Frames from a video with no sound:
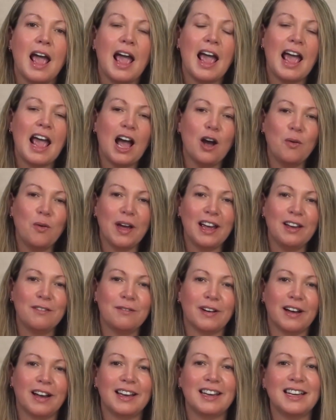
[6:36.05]

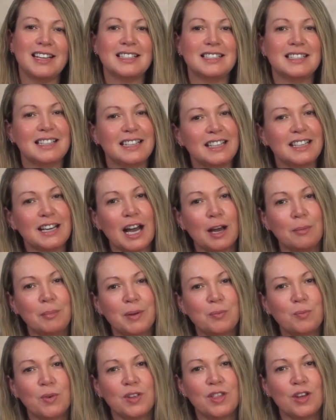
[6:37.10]
However, it did come
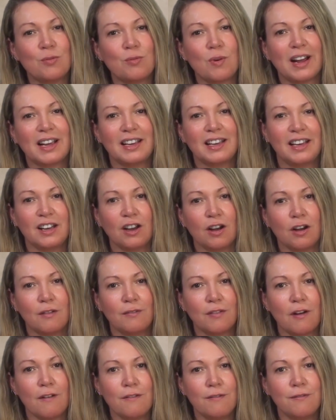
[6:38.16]
in with a ranking
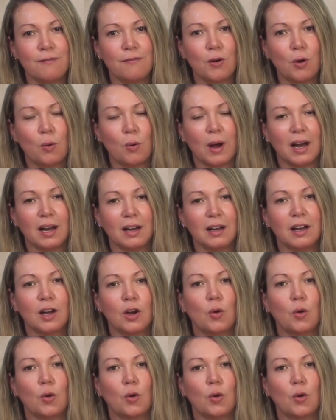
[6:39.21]
of 4,